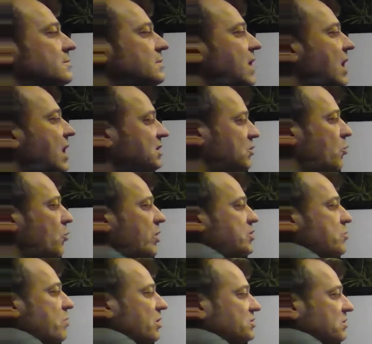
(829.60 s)
Yeah, so
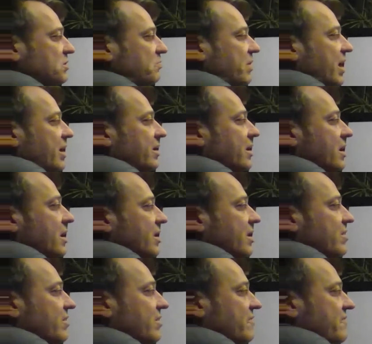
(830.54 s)
when you multiply
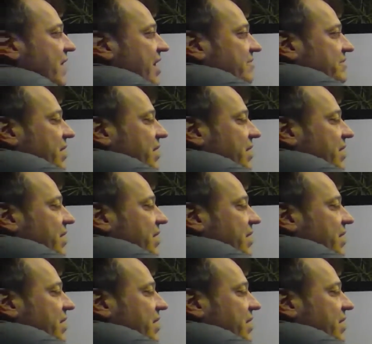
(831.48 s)
the 5